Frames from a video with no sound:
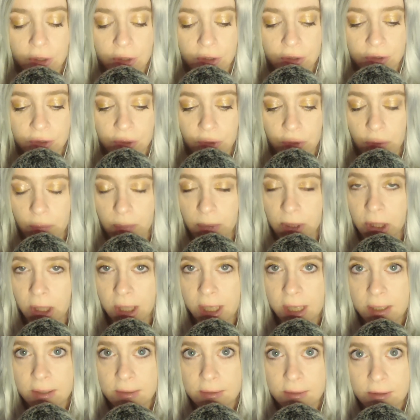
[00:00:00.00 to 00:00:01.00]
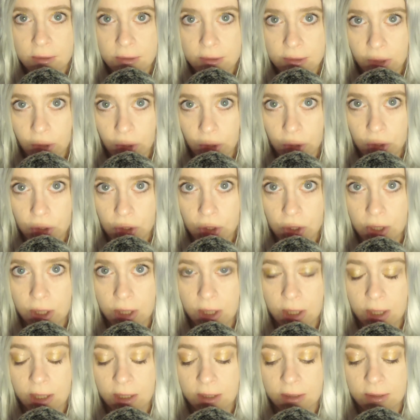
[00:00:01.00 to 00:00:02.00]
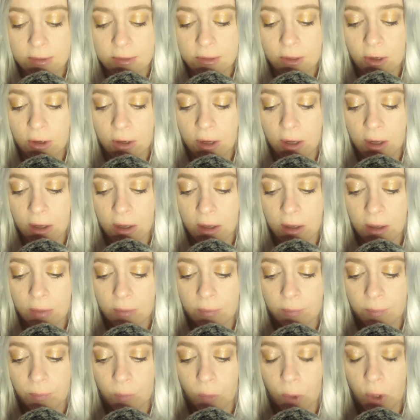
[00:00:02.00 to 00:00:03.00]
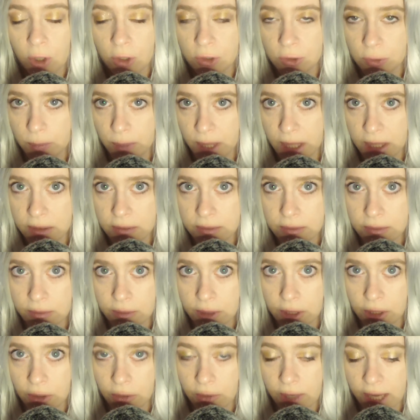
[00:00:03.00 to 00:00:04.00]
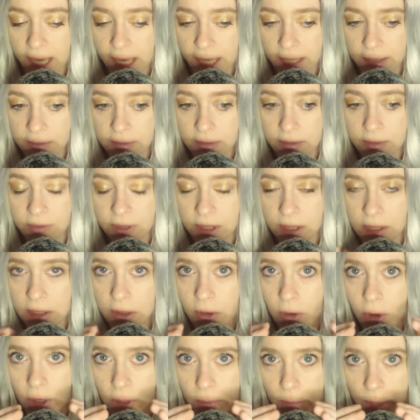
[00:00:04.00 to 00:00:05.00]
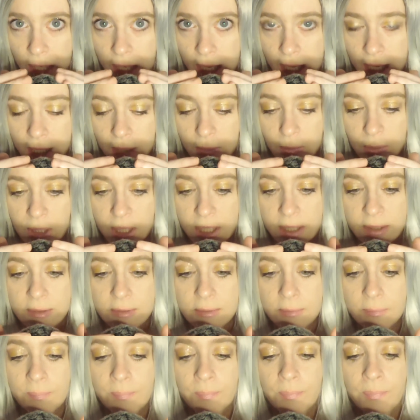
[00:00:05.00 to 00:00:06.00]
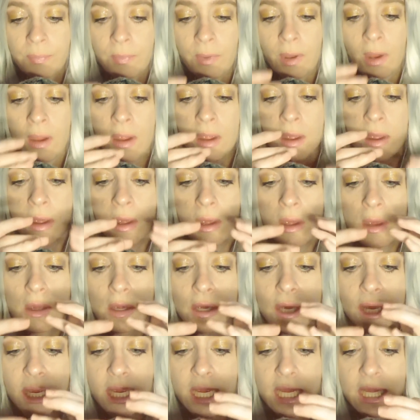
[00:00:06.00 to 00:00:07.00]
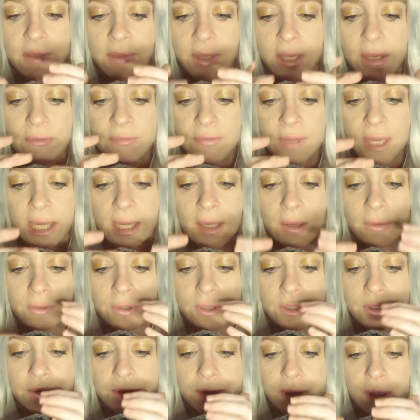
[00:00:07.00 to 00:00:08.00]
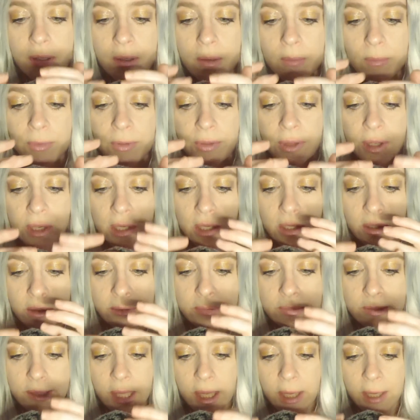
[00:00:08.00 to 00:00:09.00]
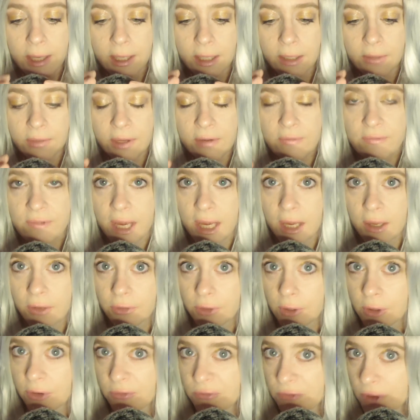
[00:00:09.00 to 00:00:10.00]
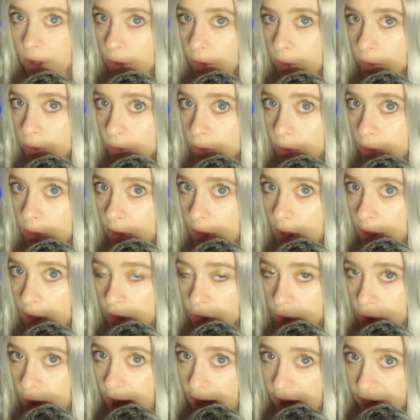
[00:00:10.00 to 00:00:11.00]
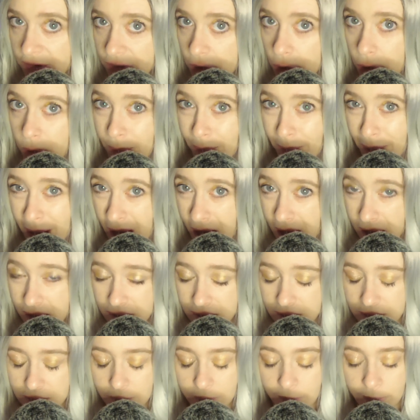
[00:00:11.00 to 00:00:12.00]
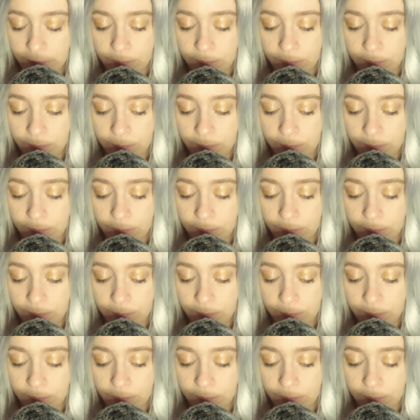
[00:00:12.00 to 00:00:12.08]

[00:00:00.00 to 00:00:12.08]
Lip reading: So the police searched his workspace, at the auto mechanic place, and they found some things. Like they found the track phone box.